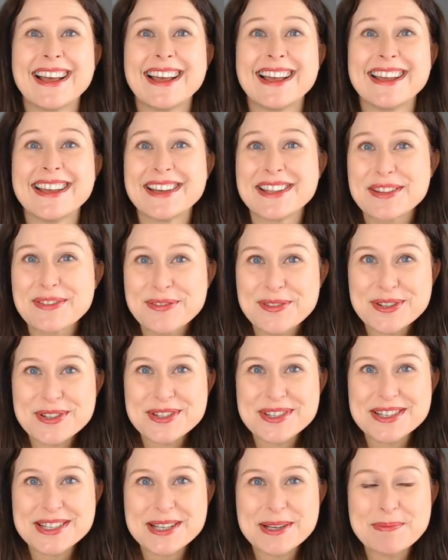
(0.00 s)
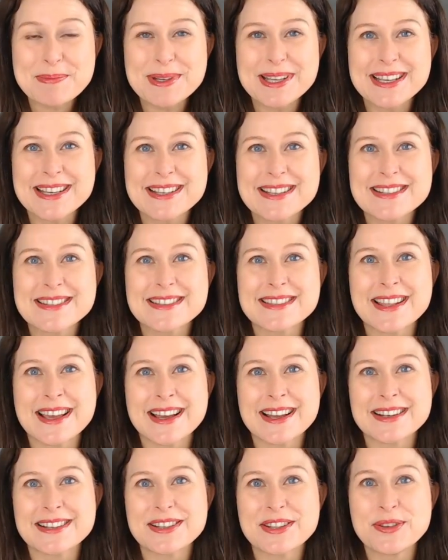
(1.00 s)
And the first tip is
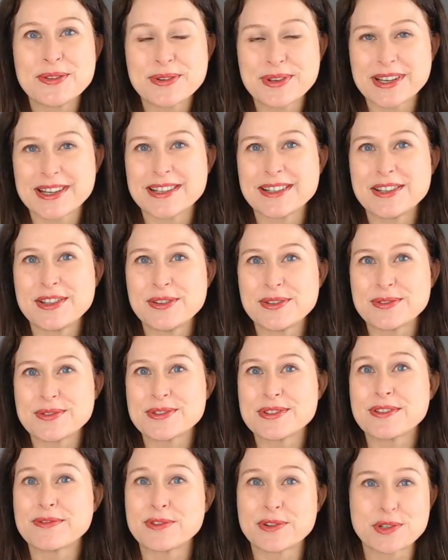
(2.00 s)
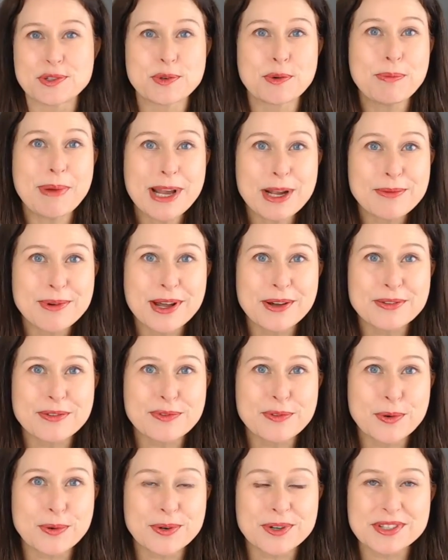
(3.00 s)
that you can use the virtual background,
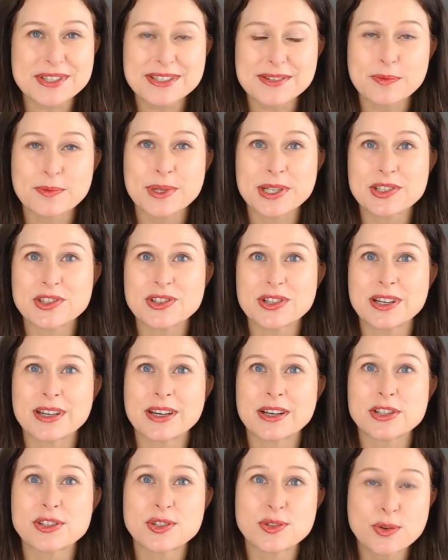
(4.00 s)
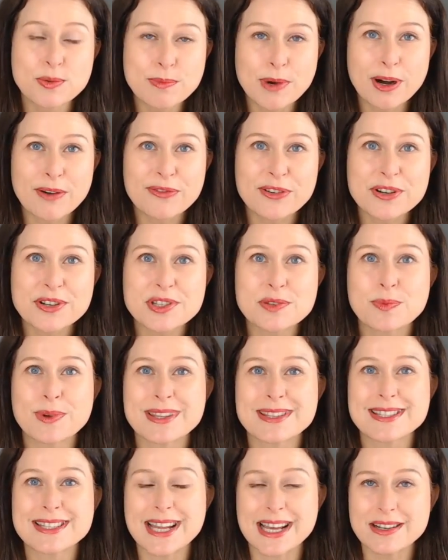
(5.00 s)
of course, which Zoom offers
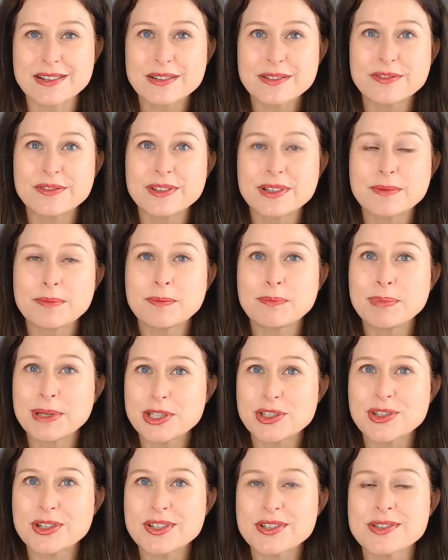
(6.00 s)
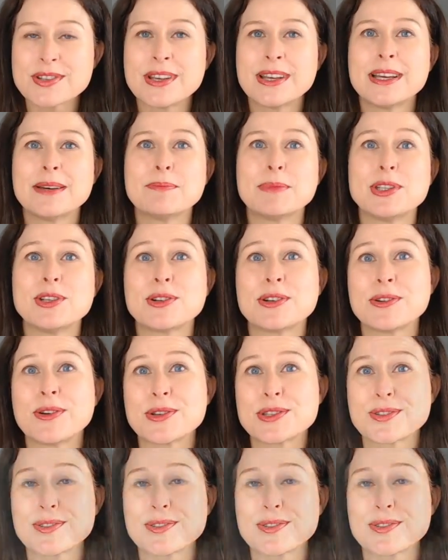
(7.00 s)
with standard pictures, but you can also